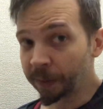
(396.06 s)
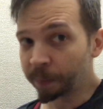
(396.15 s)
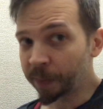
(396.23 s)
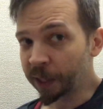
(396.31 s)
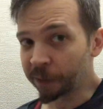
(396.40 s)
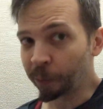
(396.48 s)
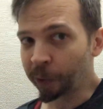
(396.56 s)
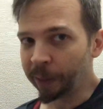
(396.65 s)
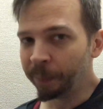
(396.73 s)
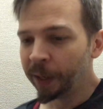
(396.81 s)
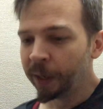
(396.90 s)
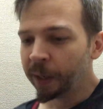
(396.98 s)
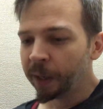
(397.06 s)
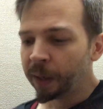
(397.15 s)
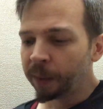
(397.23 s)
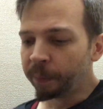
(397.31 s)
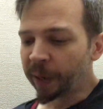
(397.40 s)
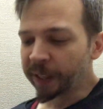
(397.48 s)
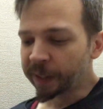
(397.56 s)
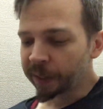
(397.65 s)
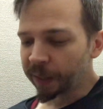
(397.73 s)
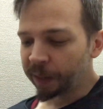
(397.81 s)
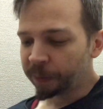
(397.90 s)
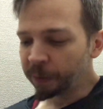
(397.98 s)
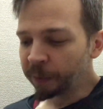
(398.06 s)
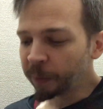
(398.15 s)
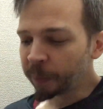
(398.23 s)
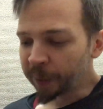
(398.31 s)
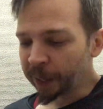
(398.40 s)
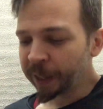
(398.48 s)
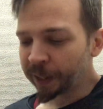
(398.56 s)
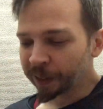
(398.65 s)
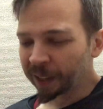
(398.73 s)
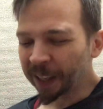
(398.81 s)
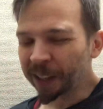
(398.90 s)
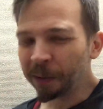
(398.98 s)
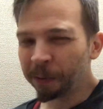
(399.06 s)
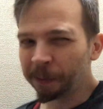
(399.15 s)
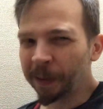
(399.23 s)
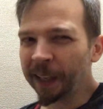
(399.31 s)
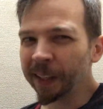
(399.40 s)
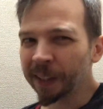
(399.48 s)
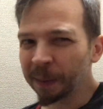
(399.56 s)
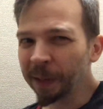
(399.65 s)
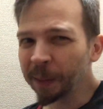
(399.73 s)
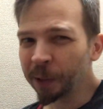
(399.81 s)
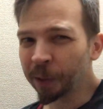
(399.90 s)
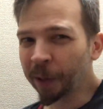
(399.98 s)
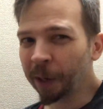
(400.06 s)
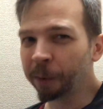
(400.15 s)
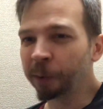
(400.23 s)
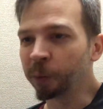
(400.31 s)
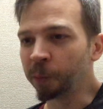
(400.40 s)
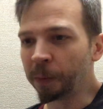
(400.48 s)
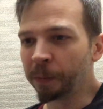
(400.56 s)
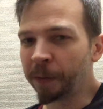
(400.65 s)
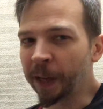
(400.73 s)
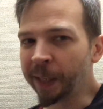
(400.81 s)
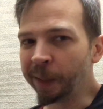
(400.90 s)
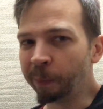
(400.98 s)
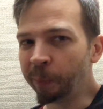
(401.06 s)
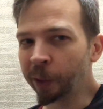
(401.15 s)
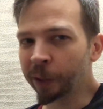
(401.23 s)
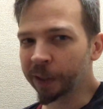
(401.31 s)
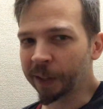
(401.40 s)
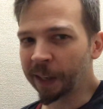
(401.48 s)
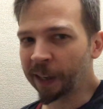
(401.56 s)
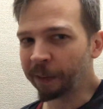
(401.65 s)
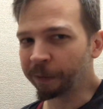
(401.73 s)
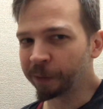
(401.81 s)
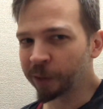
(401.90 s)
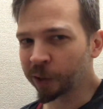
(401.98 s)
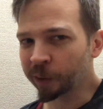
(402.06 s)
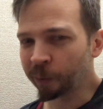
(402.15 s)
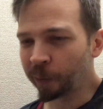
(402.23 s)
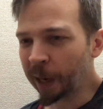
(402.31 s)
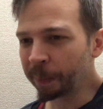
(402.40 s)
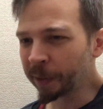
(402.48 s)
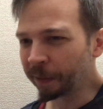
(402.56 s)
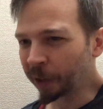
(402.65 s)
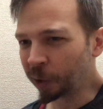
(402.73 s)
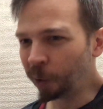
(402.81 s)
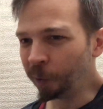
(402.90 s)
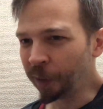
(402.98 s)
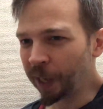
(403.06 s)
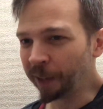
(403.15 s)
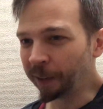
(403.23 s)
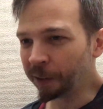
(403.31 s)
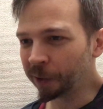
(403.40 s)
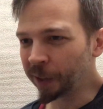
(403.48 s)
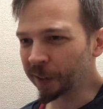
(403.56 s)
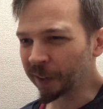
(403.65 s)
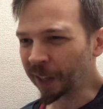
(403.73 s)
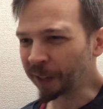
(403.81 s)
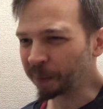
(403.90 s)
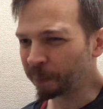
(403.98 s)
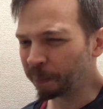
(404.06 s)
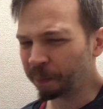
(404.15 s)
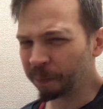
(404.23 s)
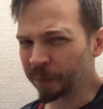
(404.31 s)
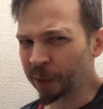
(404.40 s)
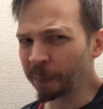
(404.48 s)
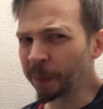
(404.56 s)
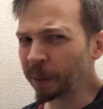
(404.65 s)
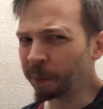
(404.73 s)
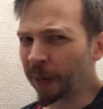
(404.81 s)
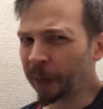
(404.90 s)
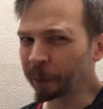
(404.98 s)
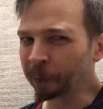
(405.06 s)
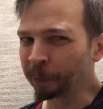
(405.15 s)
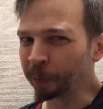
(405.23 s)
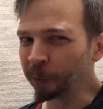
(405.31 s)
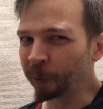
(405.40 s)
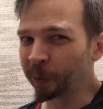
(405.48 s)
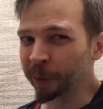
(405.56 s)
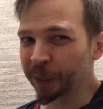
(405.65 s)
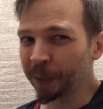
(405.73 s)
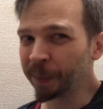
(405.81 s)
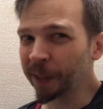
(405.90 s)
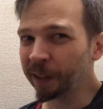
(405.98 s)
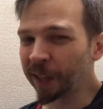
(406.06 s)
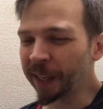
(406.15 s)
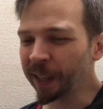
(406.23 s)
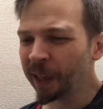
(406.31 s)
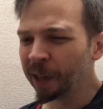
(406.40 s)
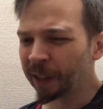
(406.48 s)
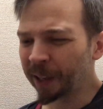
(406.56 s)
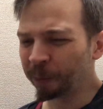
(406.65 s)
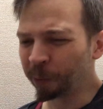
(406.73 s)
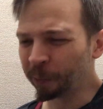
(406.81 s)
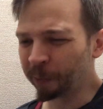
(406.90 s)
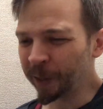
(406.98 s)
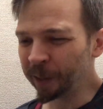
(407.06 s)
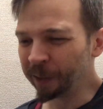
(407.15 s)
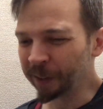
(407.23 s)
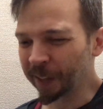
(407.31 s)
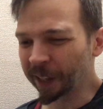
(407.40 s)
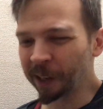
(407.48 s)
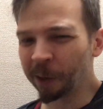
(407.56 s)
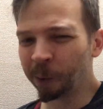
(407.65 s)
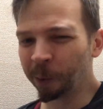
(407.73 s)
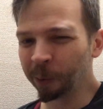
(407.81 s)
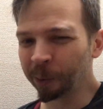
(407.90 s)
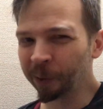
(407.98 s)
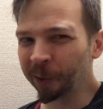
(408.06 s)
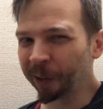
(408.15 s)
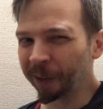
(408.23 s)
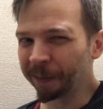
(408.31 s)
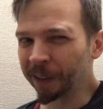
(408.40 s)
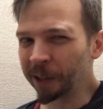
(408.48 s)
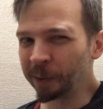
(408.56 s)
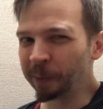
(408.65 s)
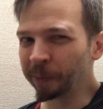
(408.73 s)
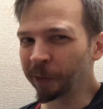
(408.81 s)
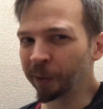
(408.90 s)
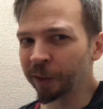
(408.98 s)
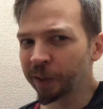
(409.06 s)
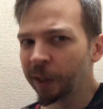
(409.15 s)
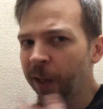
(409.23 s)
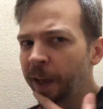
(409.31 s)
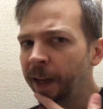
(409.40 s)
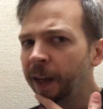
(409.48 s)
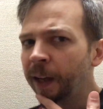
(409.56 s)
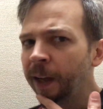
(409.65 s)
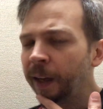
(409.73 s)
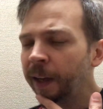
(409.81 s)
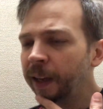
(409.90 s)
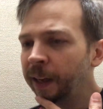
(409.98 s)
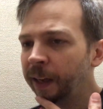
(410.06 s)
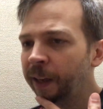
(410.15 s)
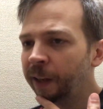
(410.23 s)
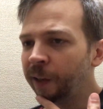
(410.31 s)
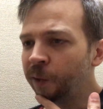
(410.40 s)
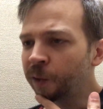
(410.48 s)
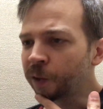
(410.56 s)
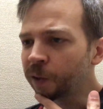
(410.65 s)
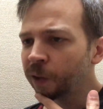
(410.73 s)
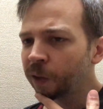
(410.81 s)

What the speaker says: PS4 game. But if you've ever played it, like you'll find sometimes your characters will find books that have scraps of occult knowledge, and it's like something powerful or something like that reveals like a horror of the universe. And